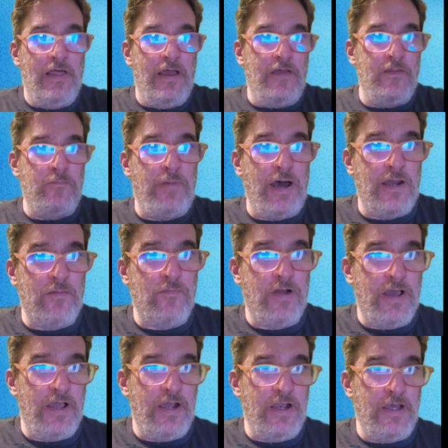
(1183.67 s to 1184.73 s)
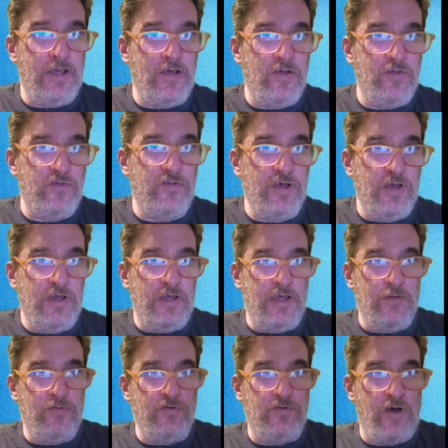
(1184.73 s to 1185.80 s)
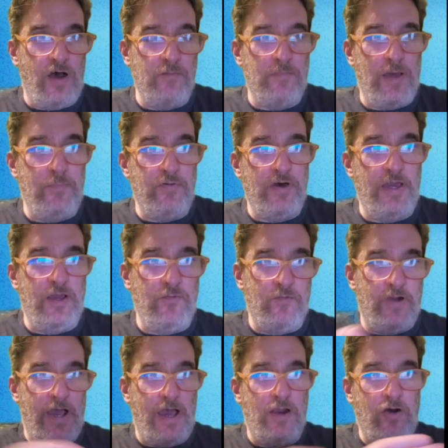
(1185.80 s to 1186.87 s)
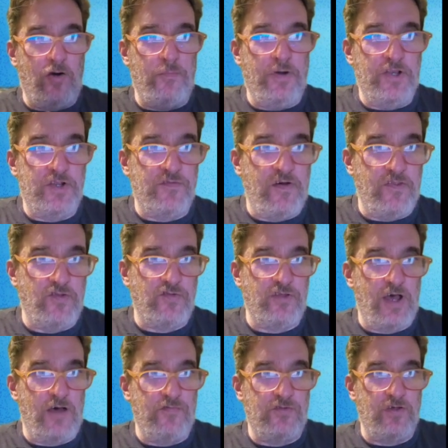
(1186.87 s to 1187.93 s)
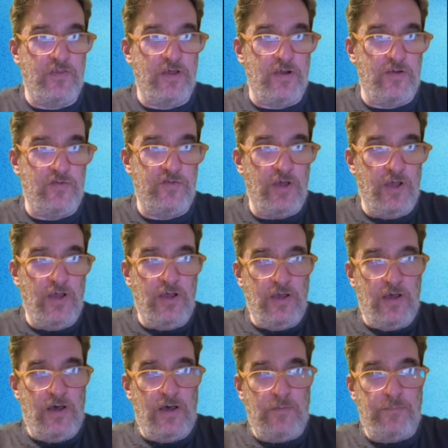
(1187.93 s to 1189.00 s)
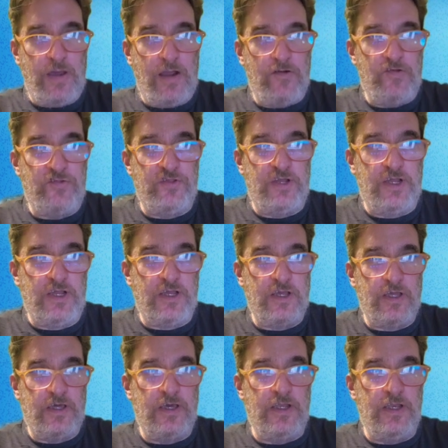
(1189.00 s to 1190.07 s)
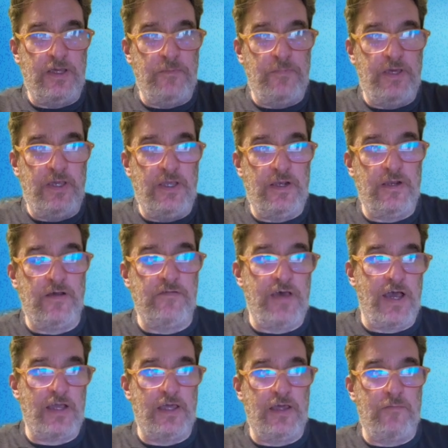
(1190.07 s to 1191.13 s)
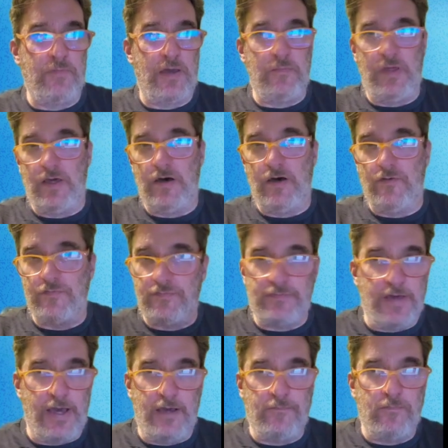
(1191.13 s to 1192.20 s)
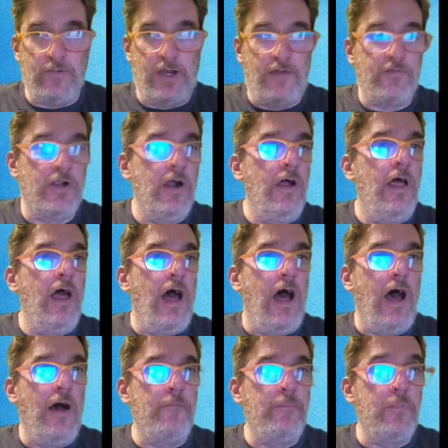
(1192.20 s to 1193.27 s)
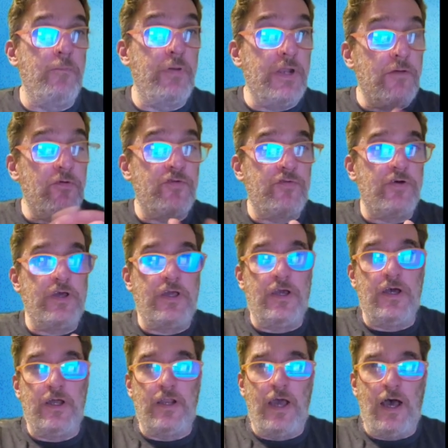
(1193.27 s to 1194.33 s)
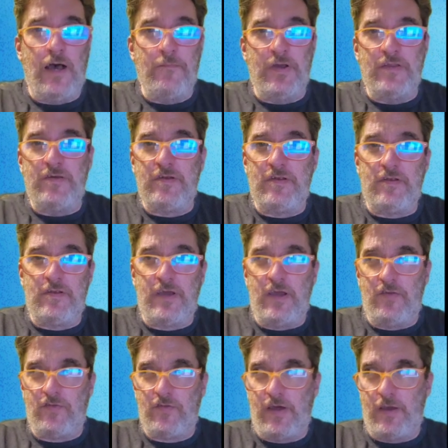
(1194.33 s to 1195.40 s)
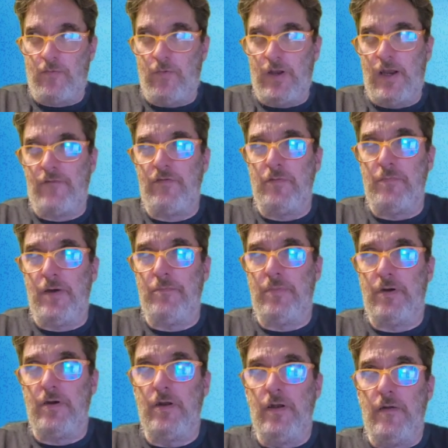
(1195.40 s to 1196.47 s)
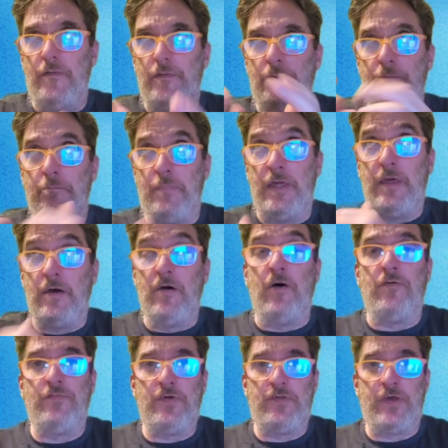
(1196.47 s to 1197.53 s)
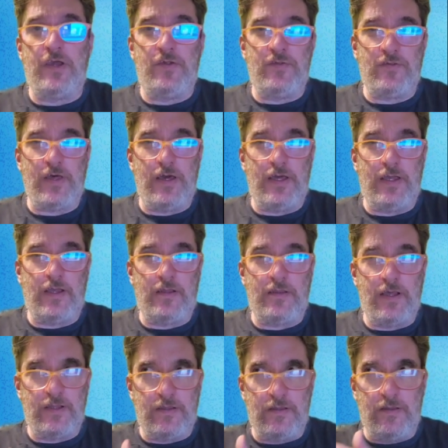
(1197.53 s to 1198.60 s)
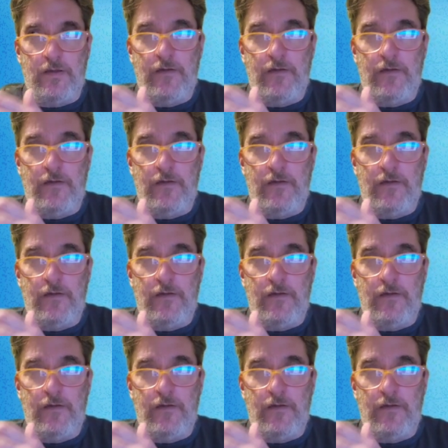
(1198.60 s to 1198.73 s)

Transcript: and the bottom right is it was on my plate where I had a whole bunch of other stuff. So there's Uh, parasitic kidney bean attacking my meatloaf. Hey, whatever. Um, but it was really good. Um, it didn't taste like what I remember meatloaf to taste like. It,